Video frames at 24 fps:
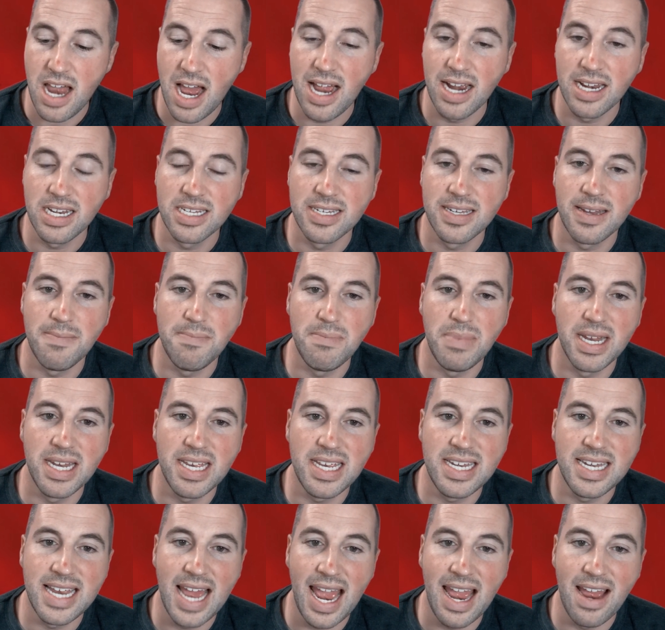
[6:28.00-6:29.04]

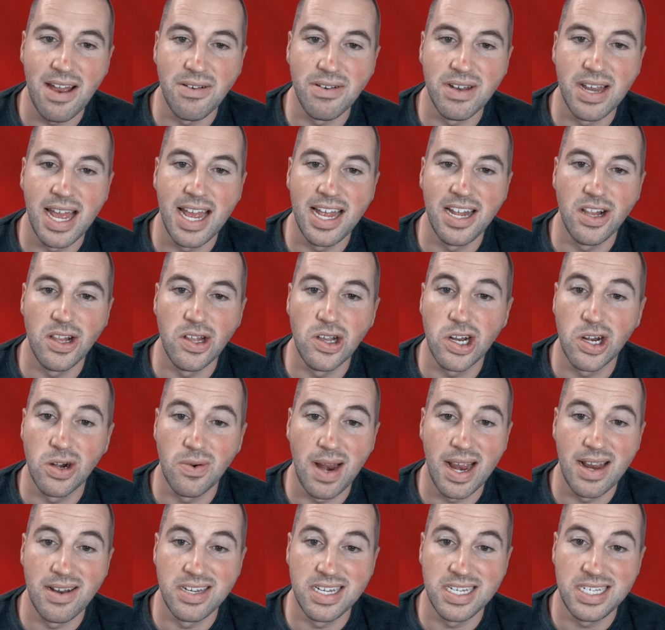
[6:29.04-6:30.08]
somebody down and look
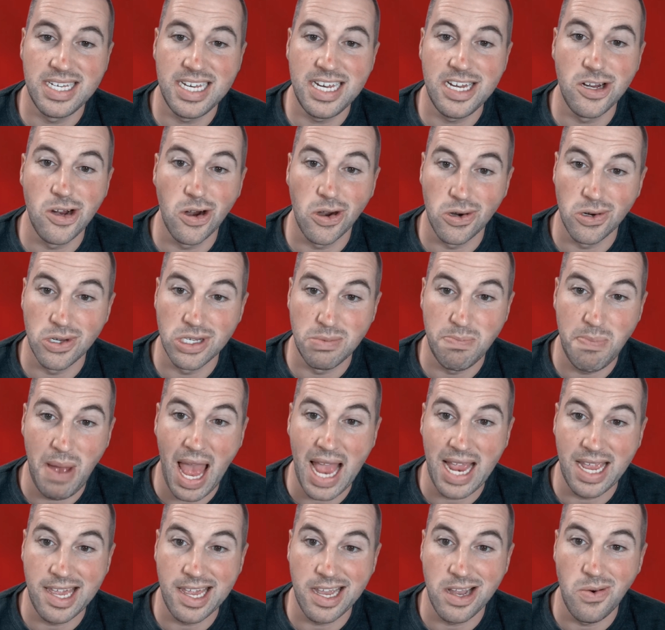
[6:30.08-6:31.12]
around to see girls
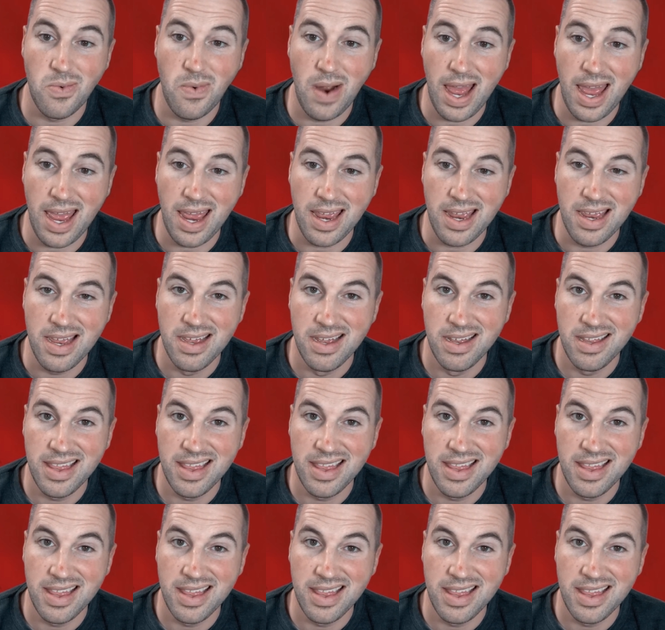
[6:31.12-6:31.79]
backing away.